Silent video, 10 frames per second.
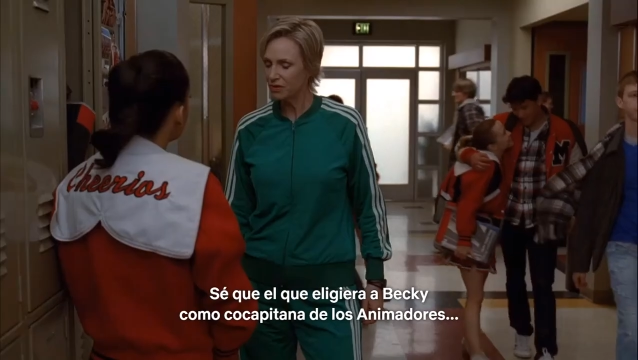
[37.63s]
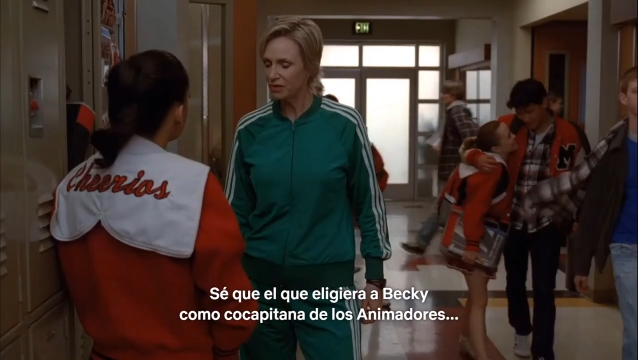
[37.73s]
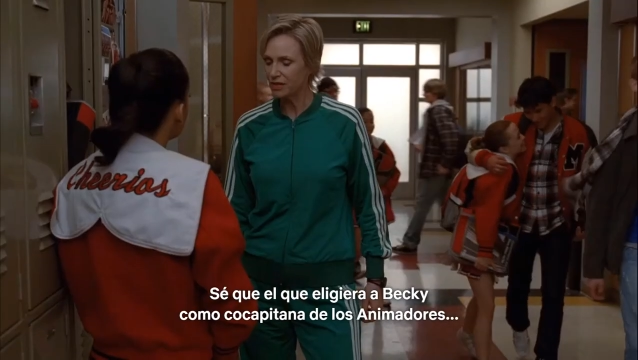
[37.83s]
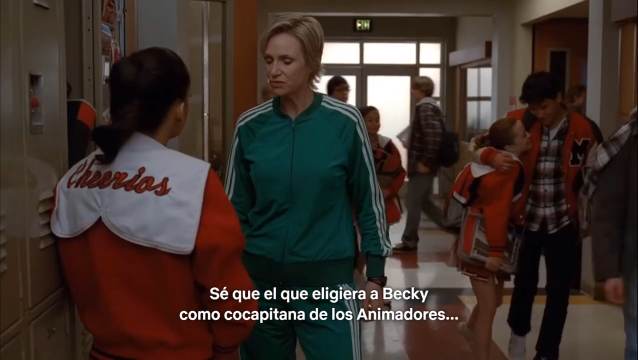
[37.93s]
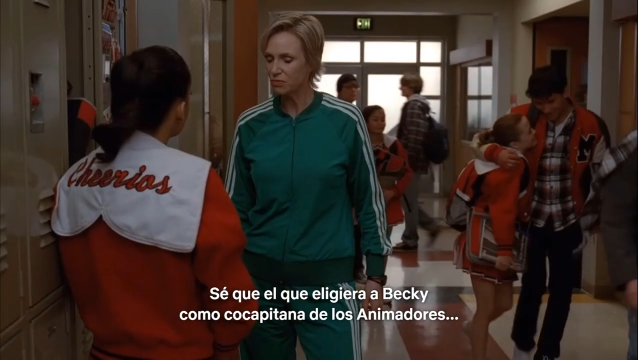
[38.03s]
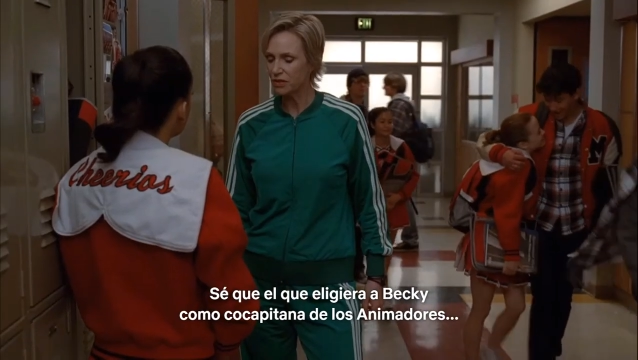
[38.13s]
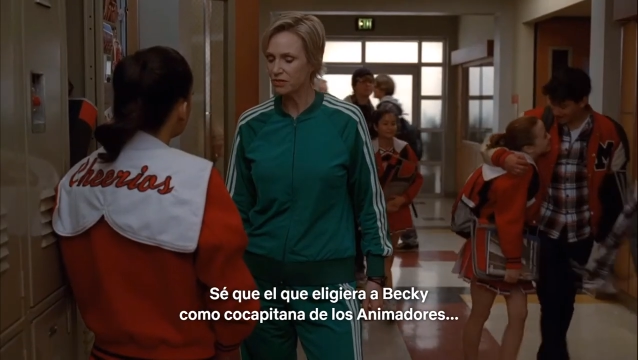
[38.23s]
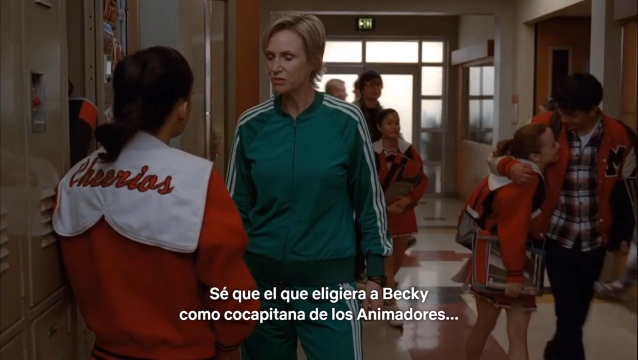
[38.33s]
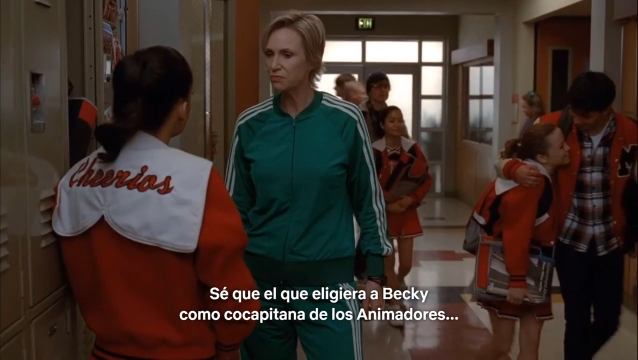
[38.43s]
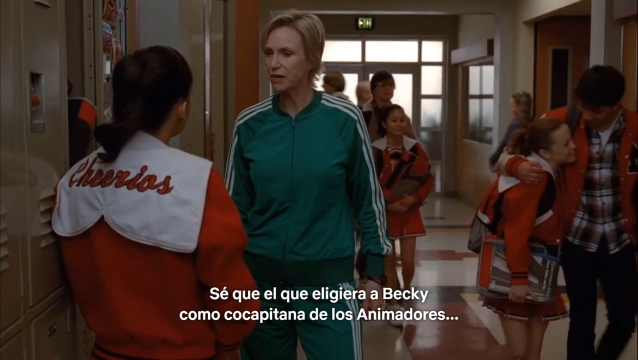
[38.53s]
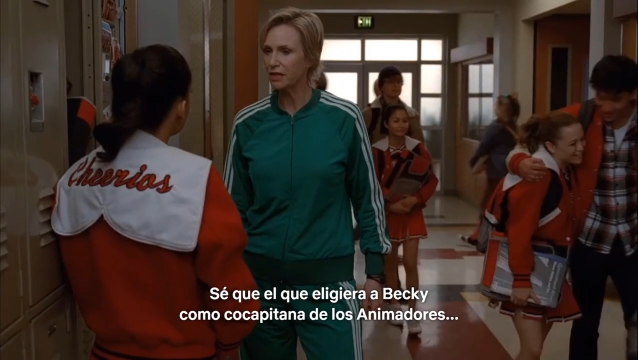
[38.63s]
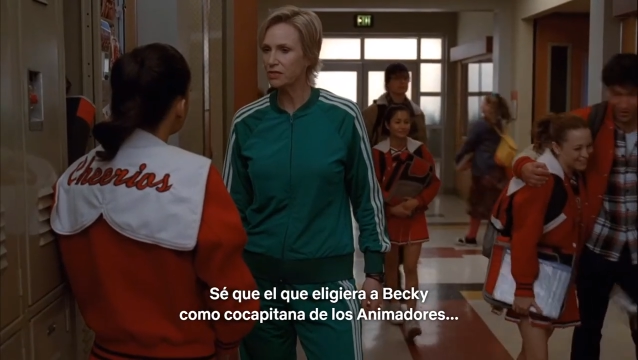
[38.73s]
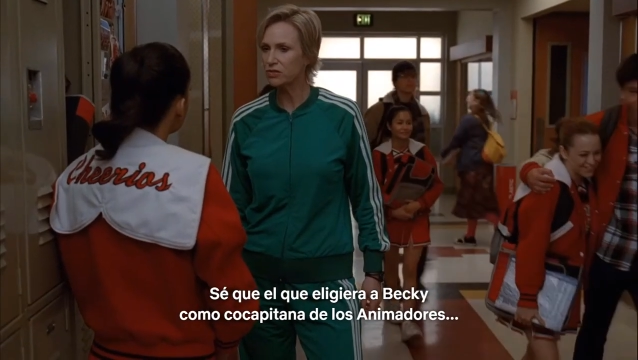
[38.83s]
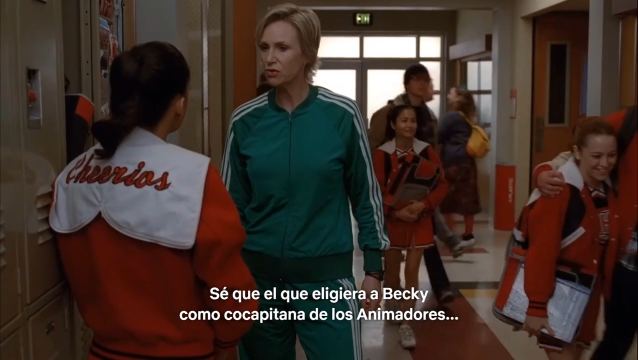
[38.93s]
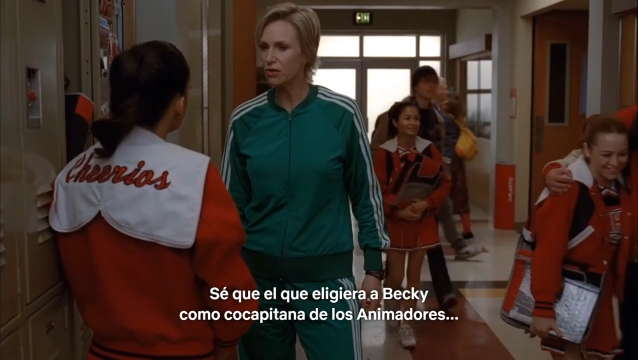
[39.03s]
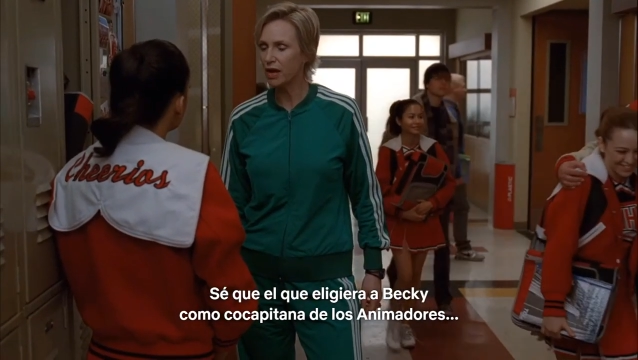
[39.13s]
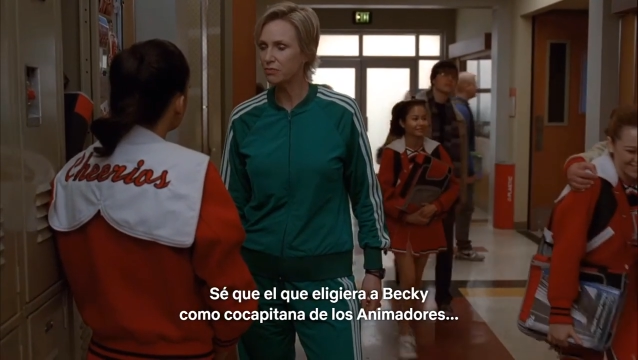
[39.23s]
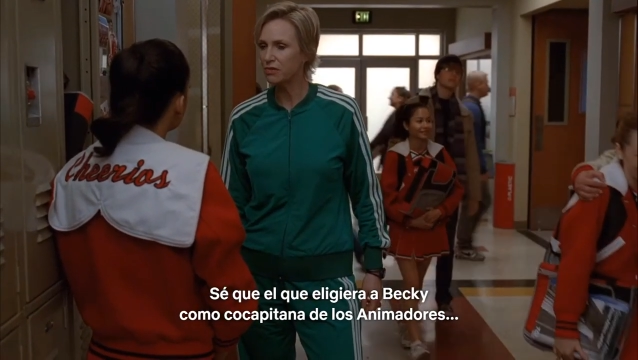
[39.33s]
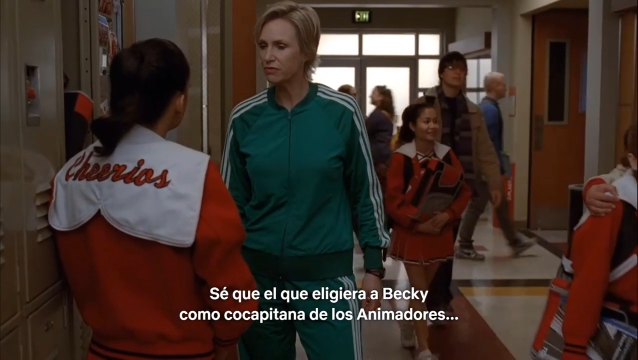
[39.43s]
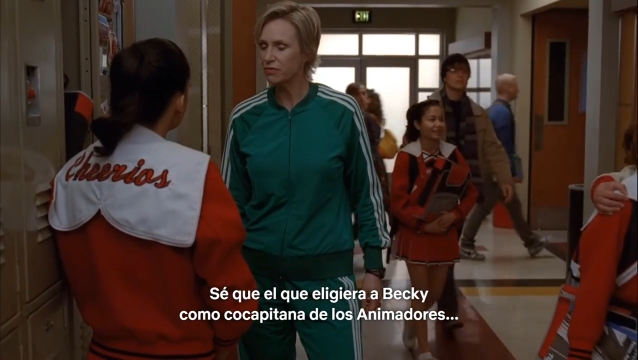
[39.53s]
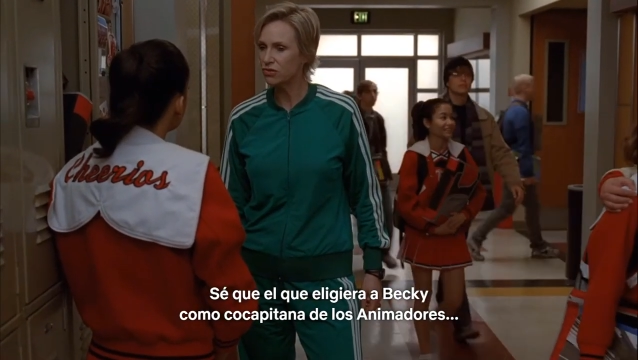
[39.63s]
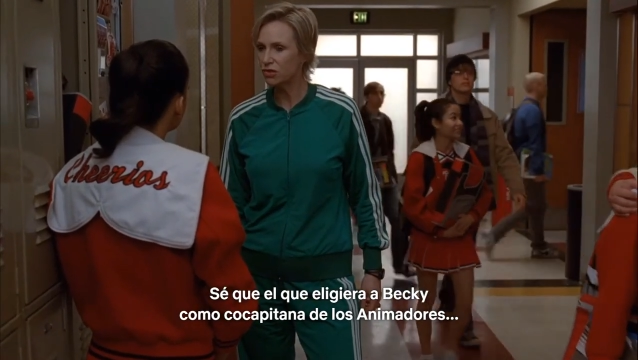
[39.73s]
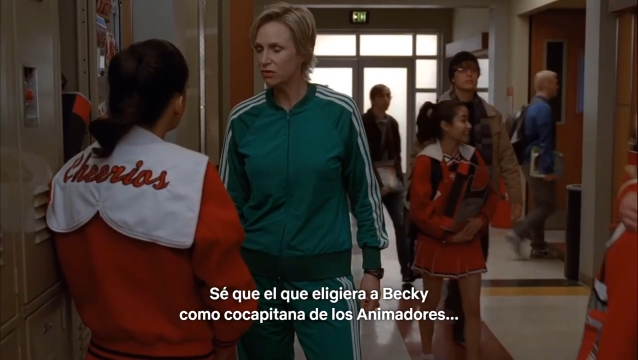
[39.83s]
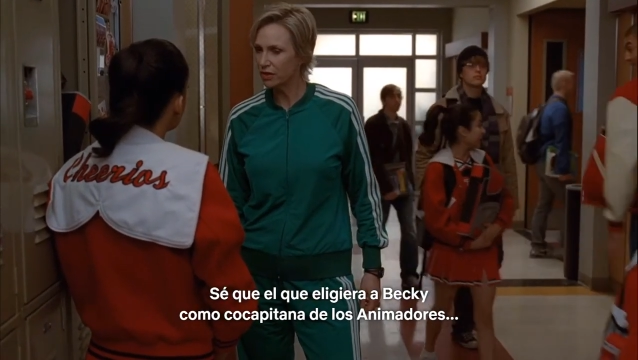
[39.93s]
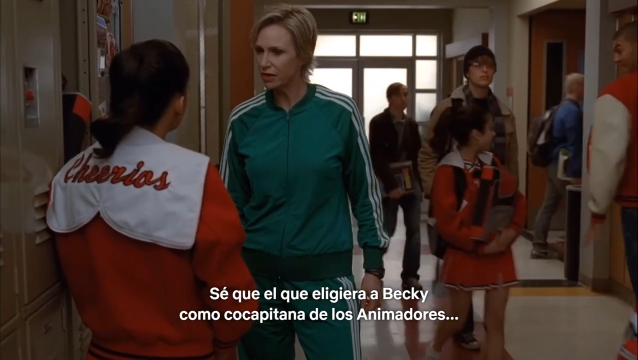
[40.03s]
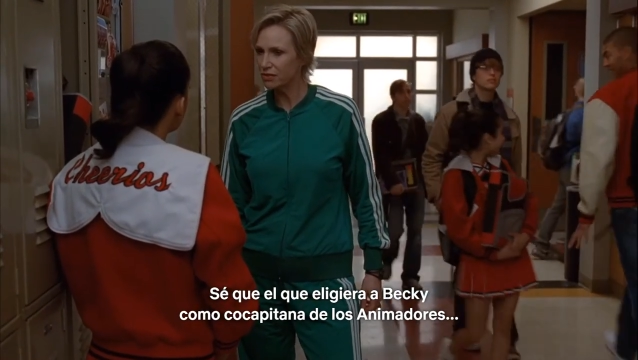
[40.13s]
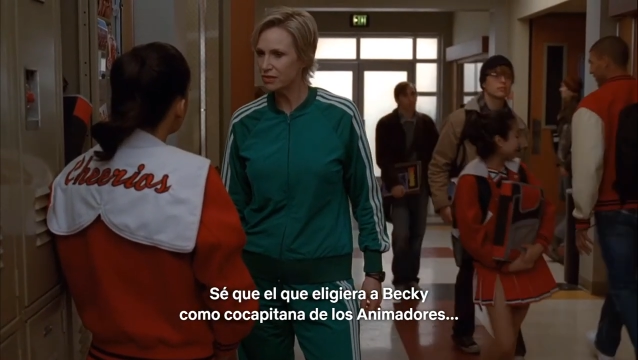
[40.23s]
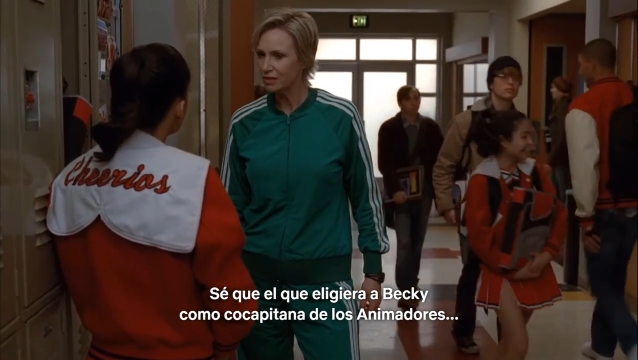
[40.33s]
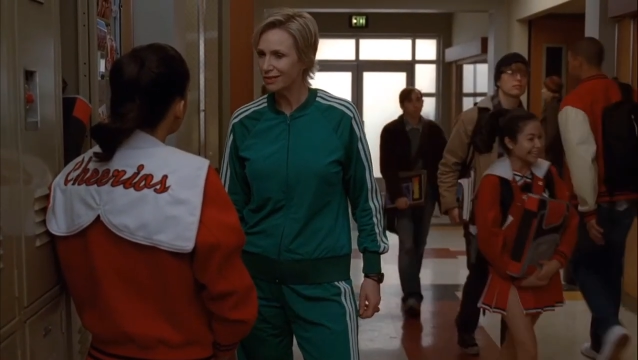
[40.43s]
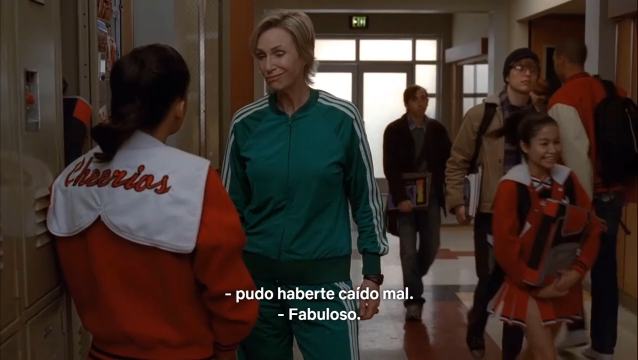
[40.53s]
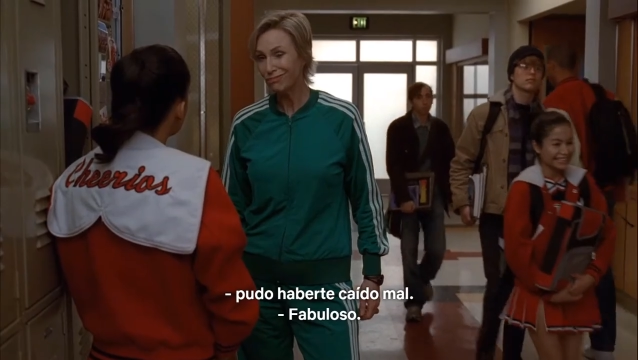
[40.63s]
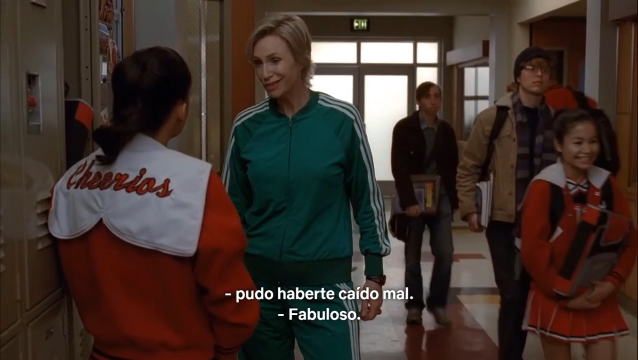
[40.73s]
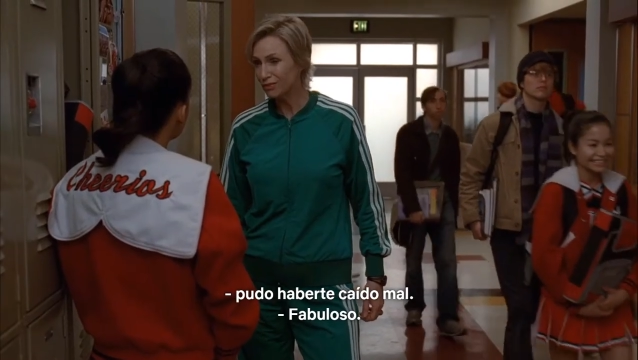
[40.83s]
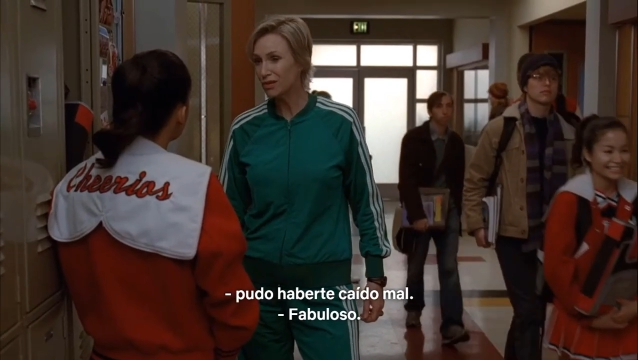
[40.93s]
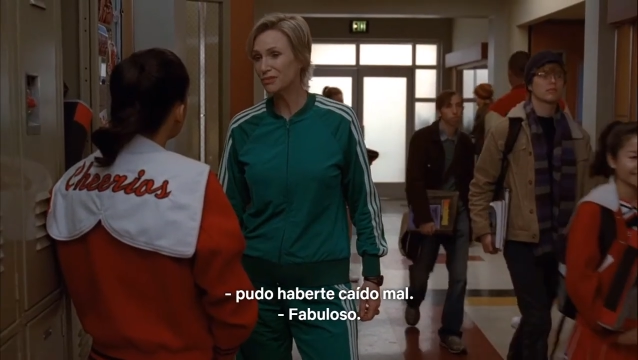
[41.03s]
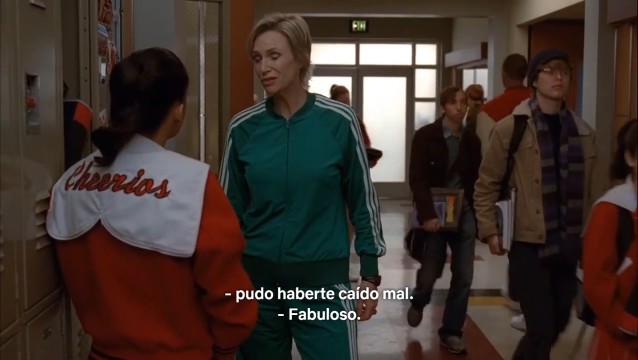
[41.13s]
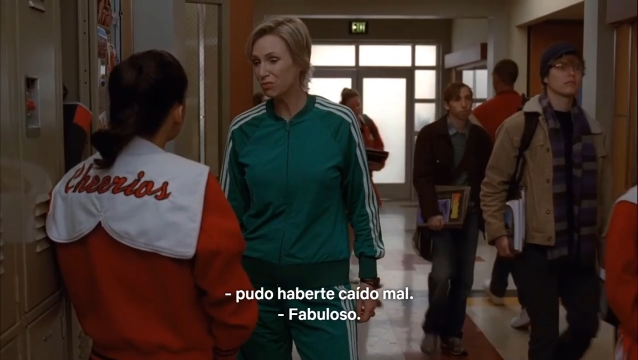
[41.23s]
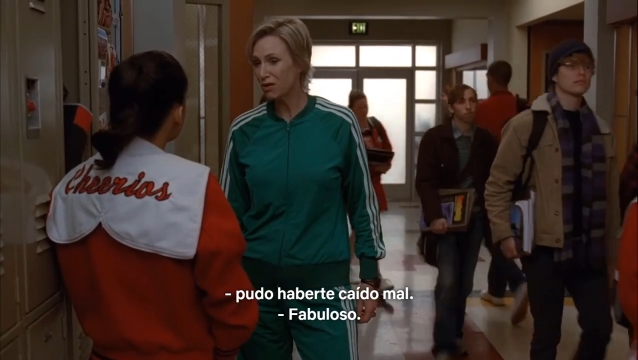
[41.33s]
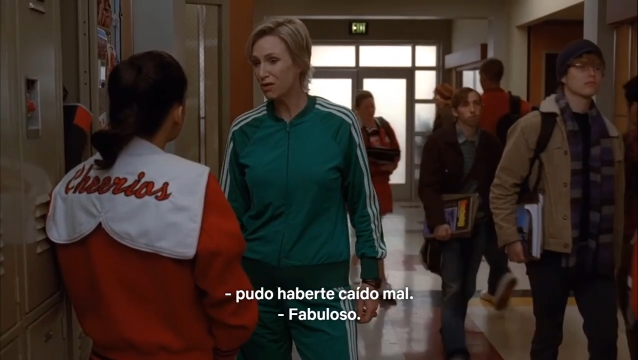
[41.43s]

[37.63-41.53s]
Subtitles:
realize when I chose Becky as co-captain for the Cheerios, I might have rubbed you the